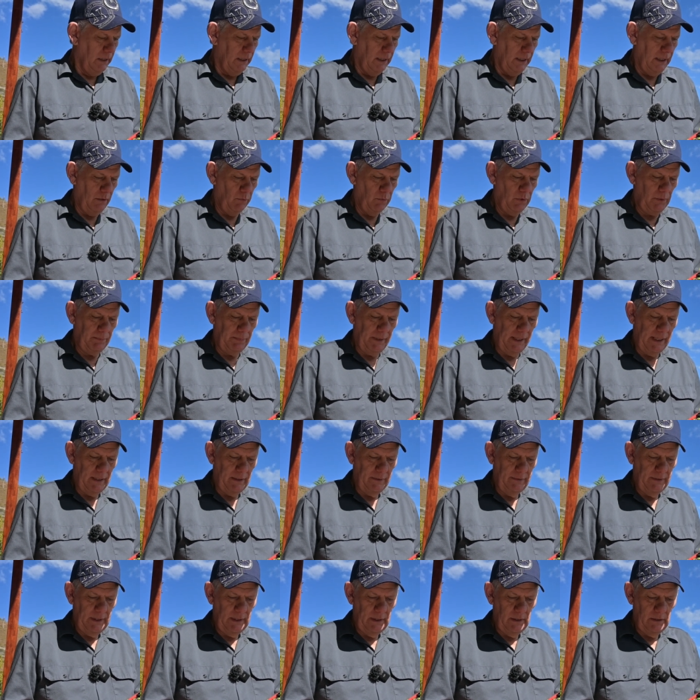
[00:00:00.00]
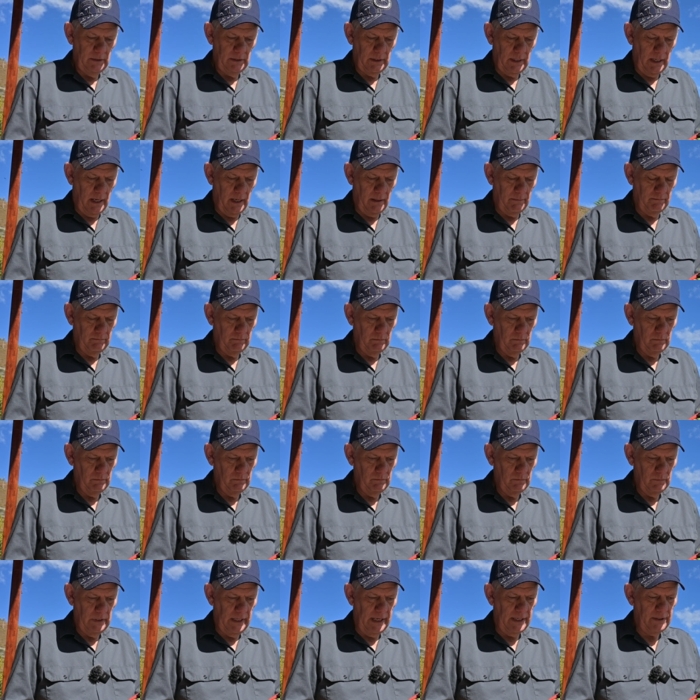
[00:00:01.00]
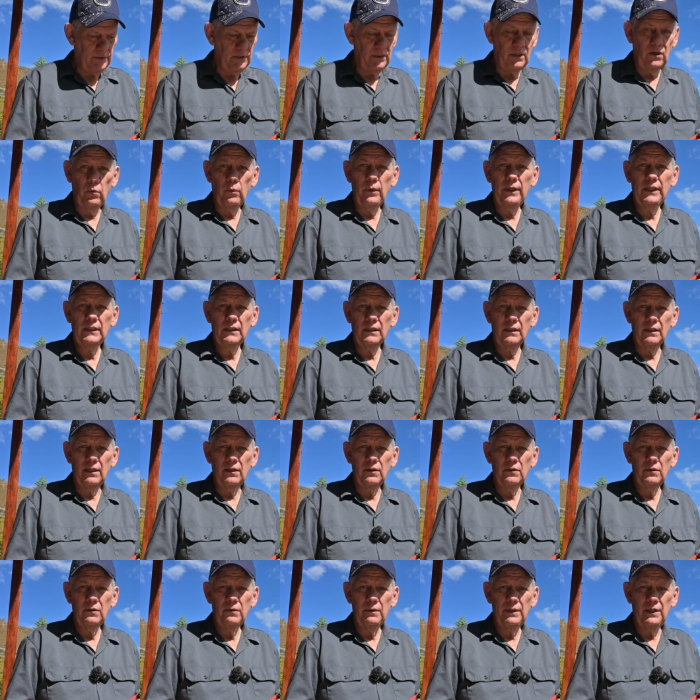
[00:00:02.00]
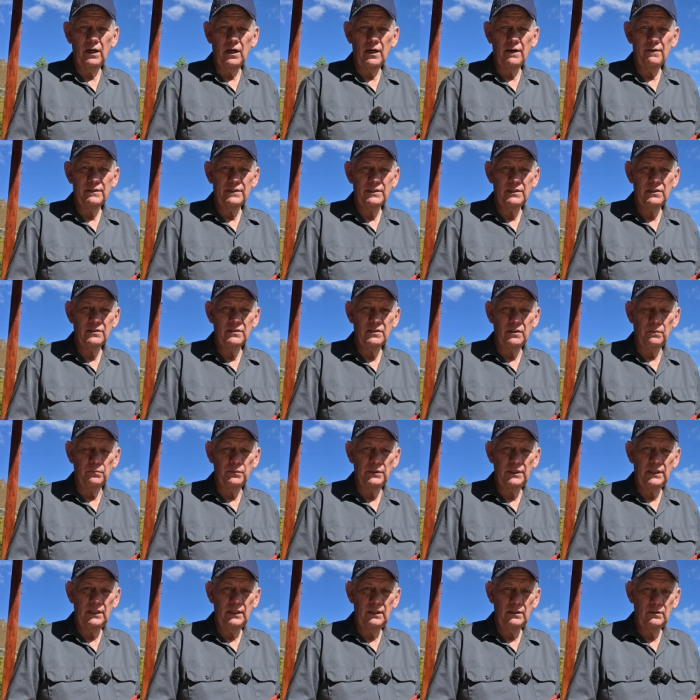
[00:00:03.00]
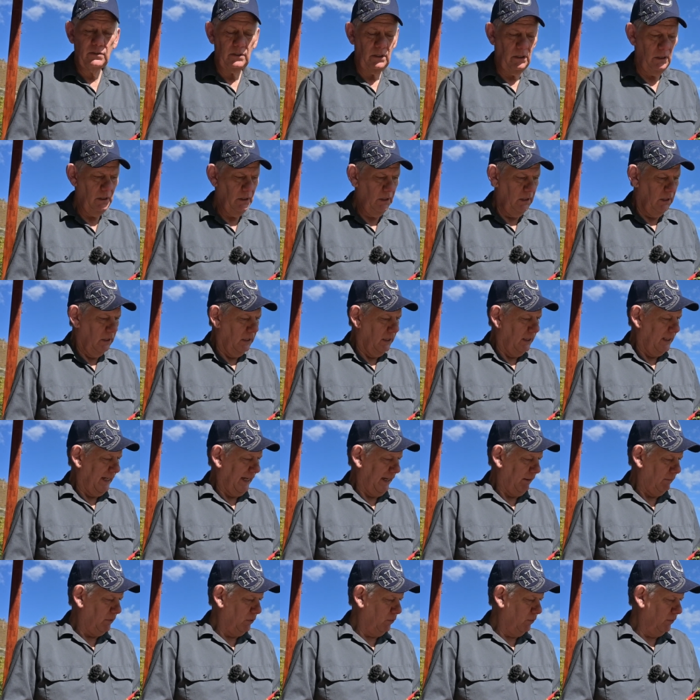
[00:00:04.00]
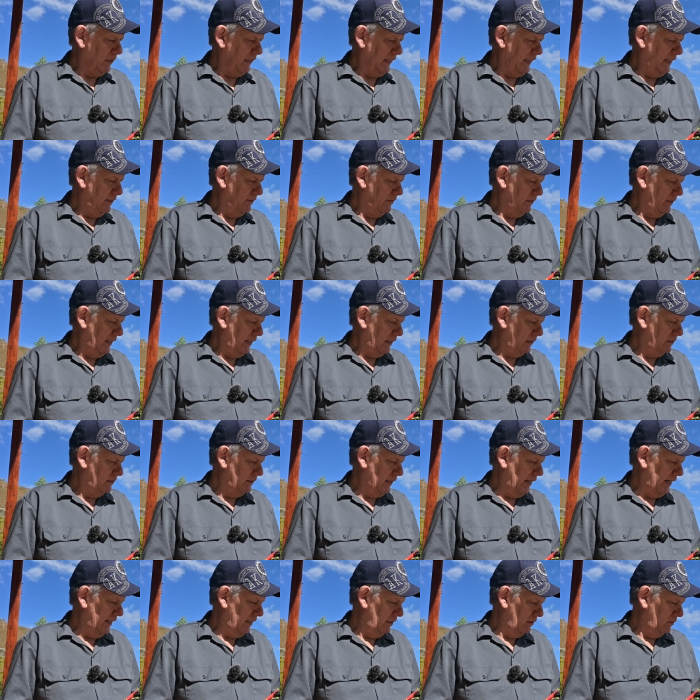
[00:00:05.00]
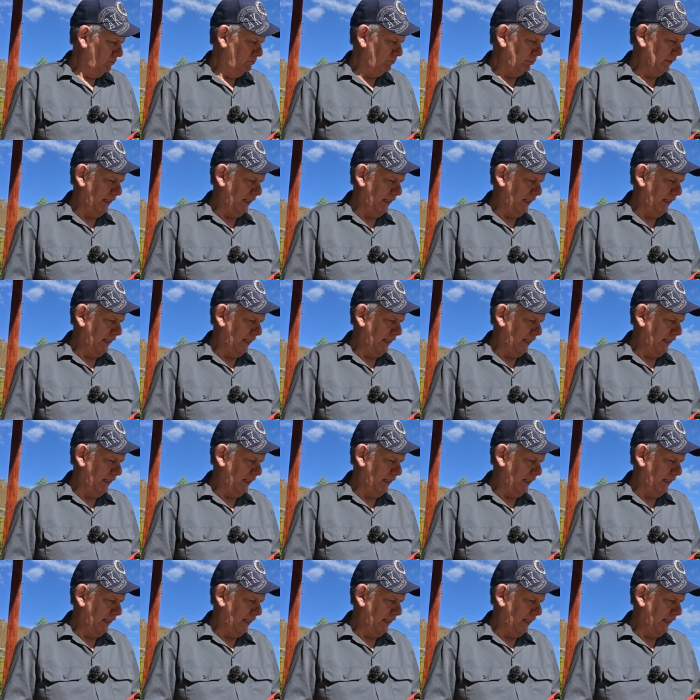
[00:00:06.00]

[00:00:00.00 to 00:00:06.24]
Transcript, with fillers: Um, we planted these um, less than a week ago. We harvested some seeds and we went ahead the next day and